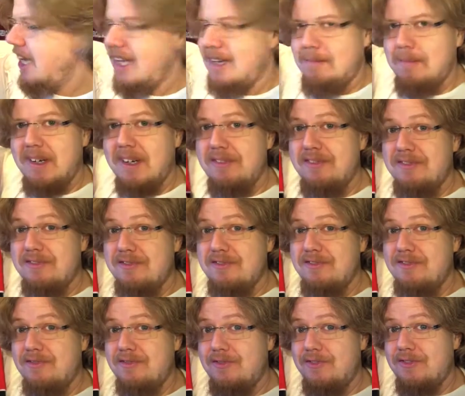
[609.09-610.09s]
My
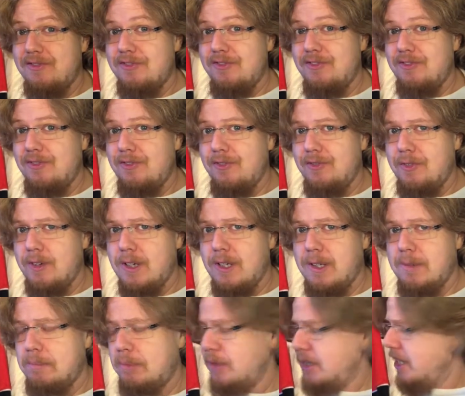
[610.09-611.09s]

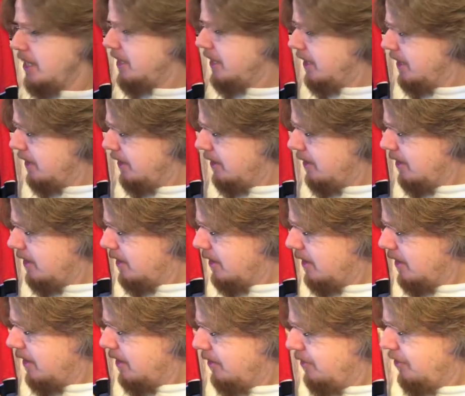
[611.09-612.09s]
uh, brother
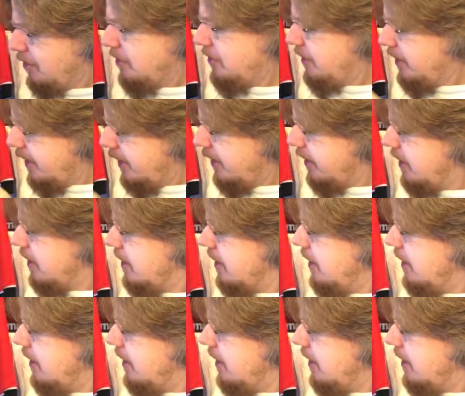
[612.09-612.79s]
Florian